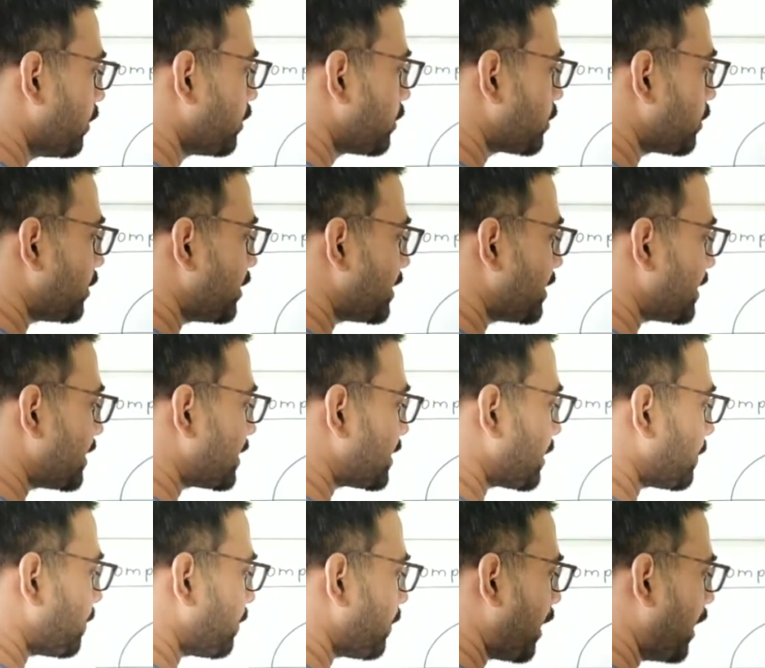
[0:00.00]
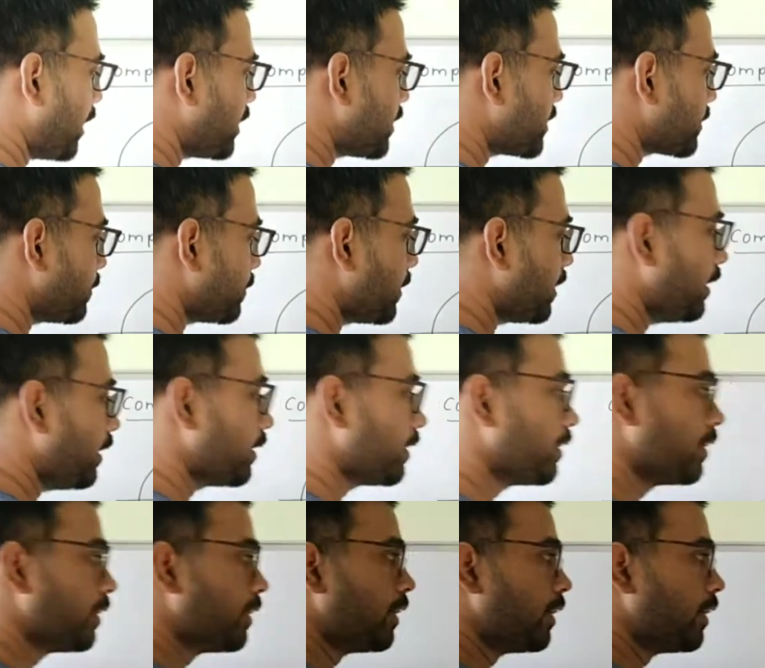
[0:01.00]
So this is minus B.